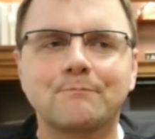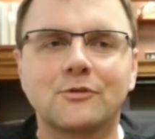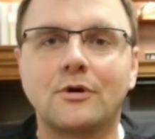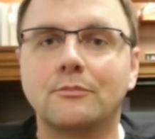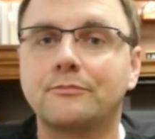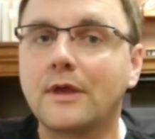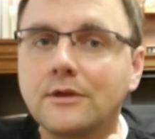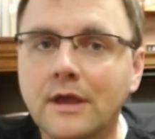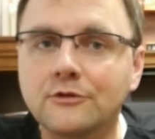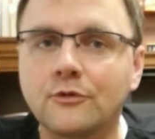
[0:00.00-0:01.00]
So thank
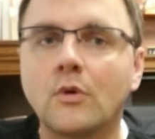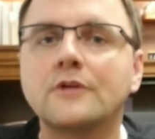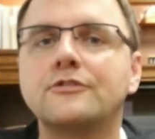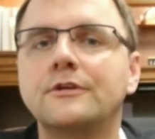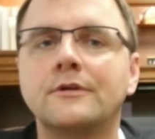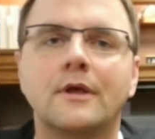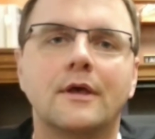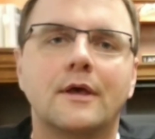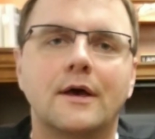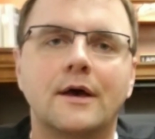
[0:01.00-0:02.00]
you guys for watching.
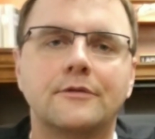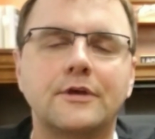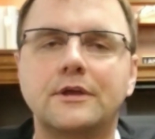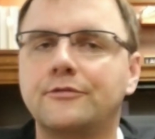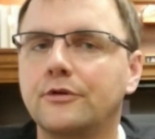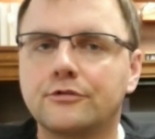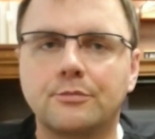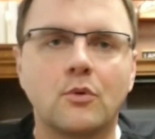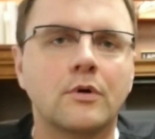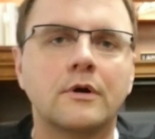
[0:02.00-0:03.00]
Thank you for your
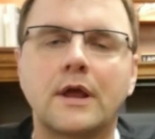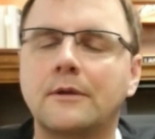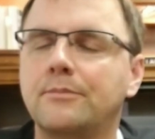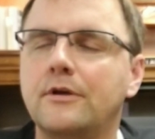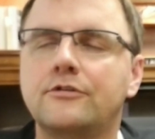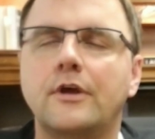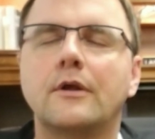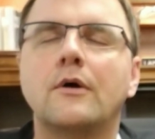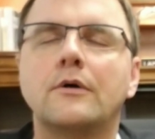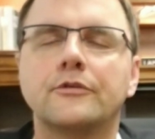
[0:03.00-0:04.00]
support. I appreciate
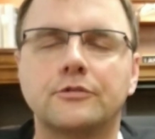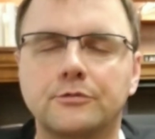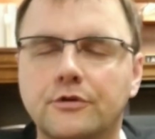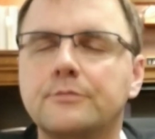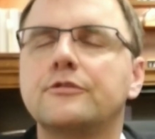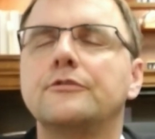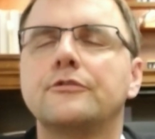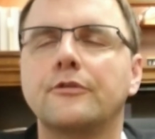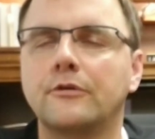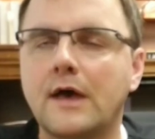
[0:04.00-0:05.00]
all the
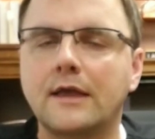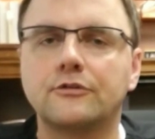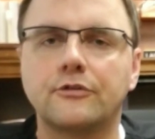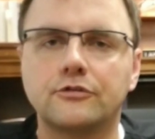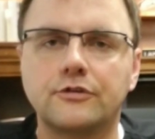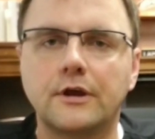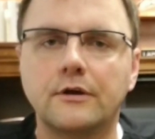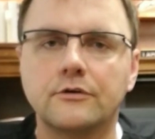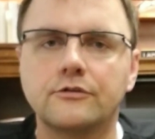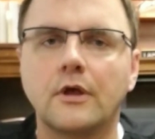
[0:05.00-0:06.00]
subscriptions, the likes, the
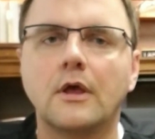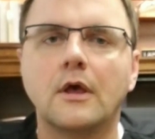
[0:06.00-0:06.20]
shares.